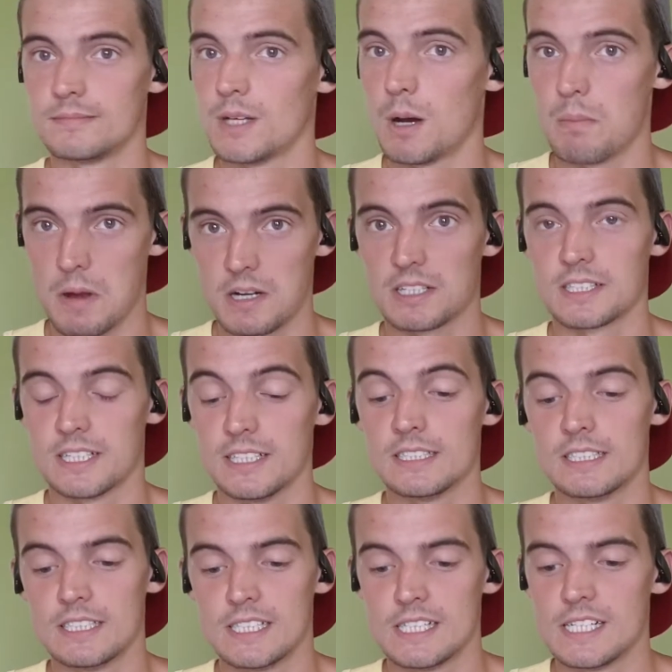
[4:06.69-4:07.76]
America,
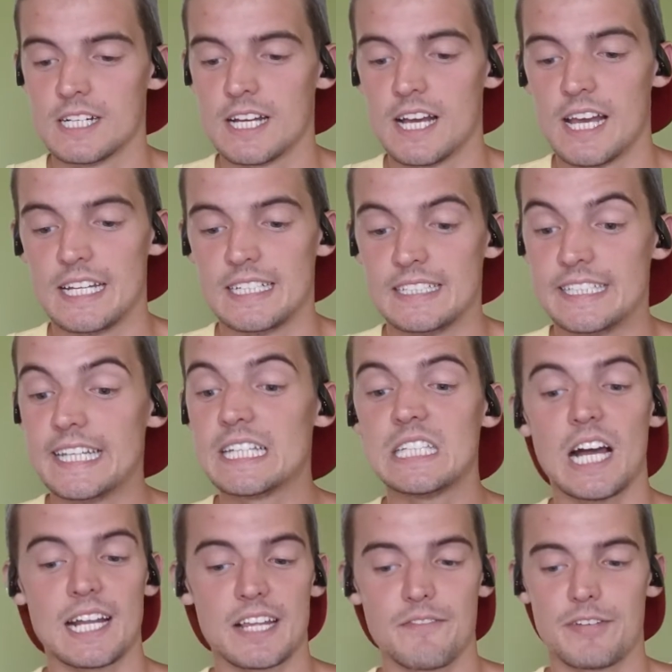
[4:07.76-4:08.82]
and
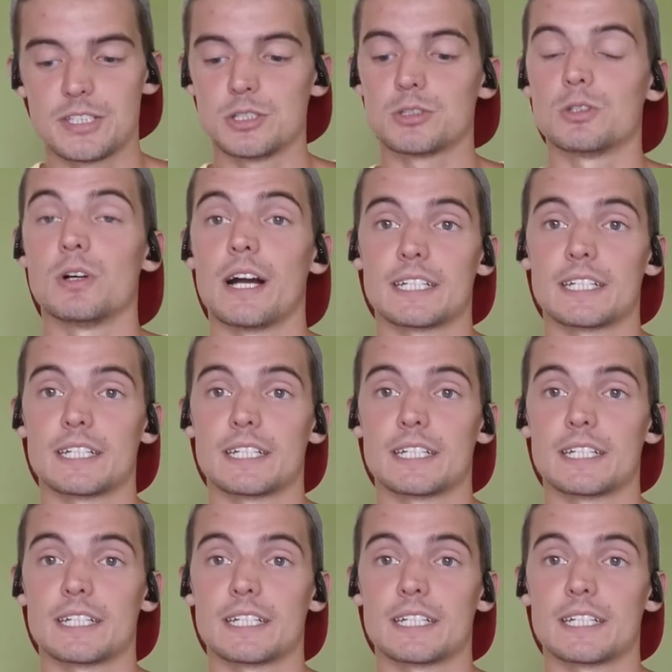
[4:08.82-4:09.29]
declining physical